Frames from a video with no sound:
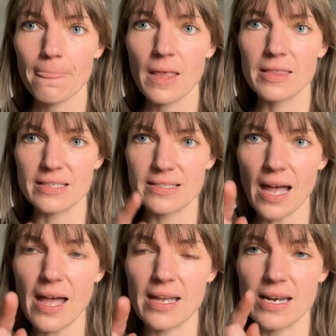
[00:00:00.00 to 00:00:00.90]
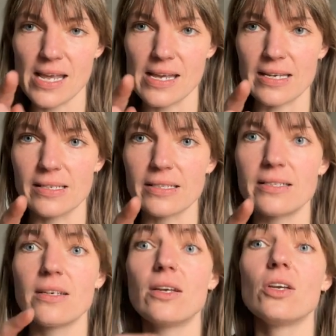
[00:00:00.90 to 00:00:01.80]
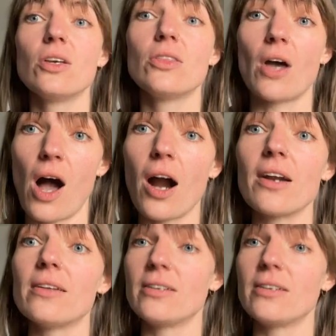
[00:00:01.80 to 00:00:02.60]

The sun is the heart,